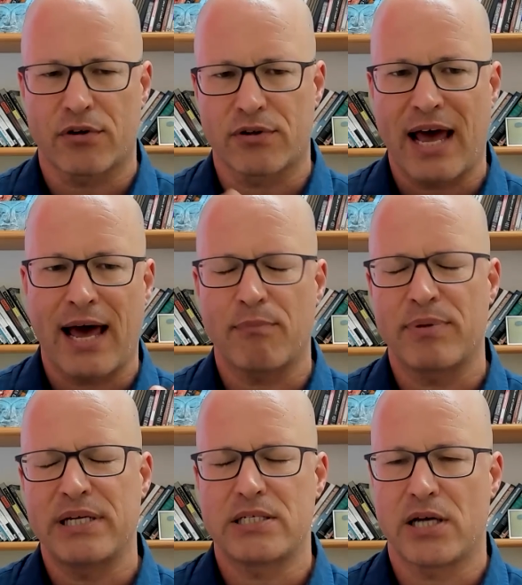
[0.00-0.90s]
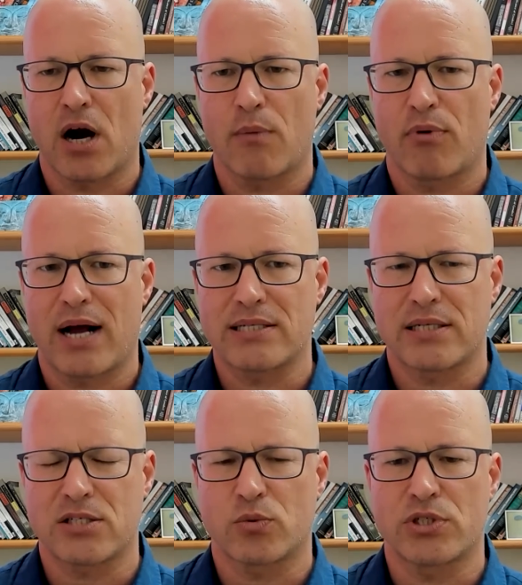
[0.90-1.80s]
that PCR
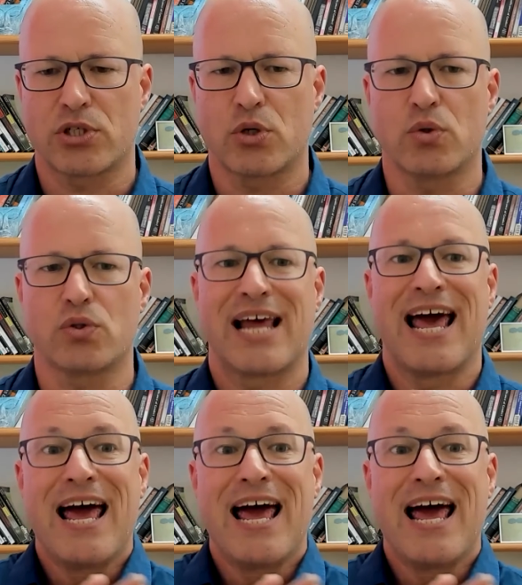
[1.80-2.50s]
process was used.